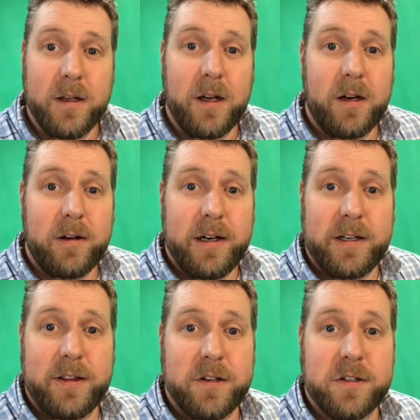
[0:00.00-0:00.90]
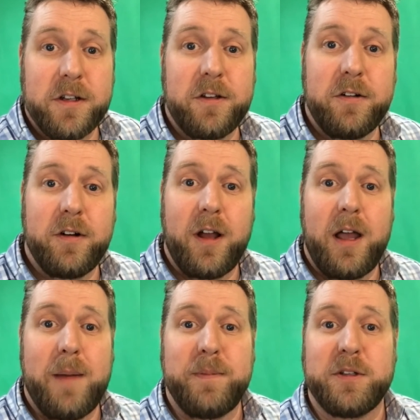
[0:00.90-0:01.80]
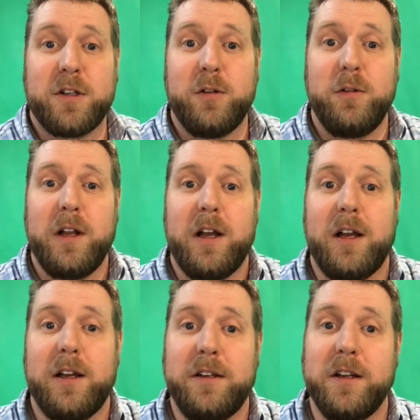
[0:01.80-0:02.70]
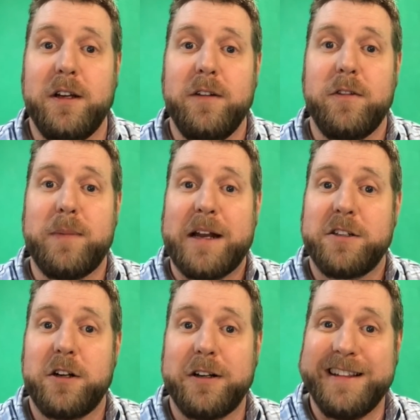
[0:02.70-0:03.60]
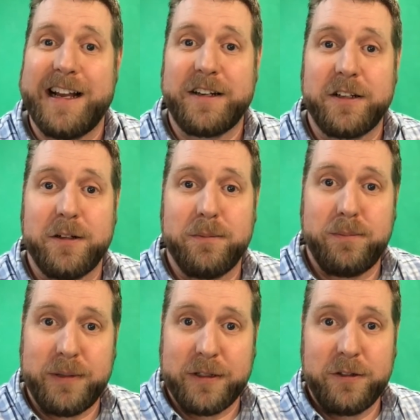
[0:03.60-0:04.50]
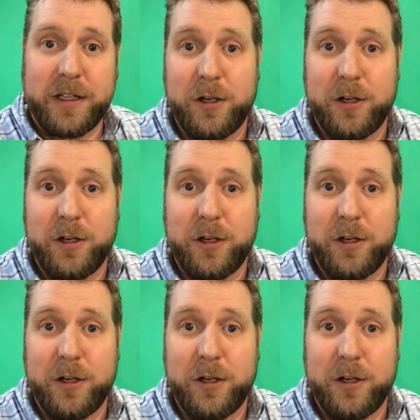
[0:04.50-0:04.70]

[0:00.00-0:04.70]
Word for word: All right, there's another episode uh, done of the Battlestar Galactica build.